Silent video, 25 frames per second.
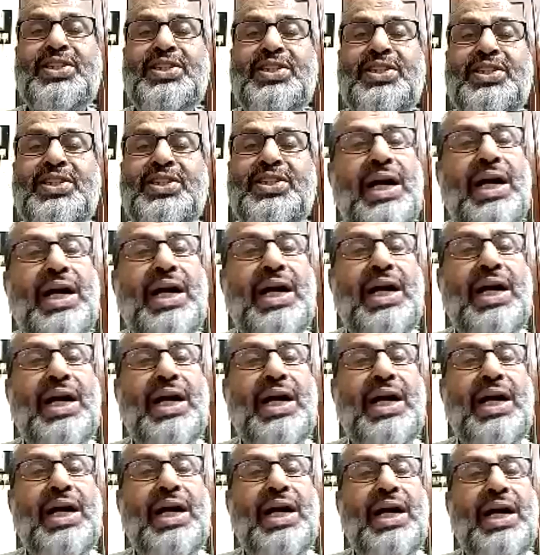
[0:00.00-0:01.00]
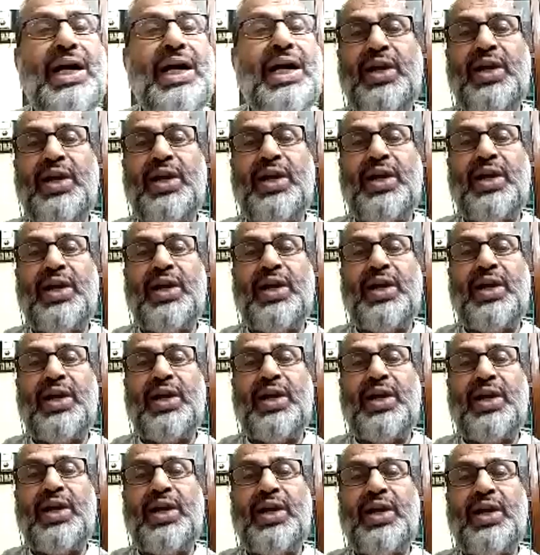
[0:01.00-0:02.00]
whom Karl knows very well. He
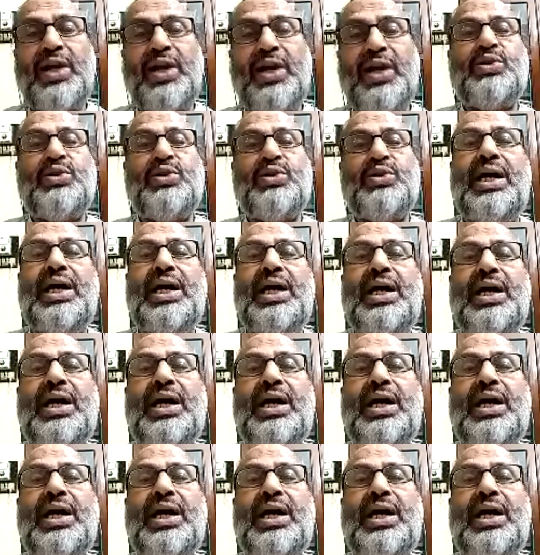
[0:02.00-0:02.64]
was like a brother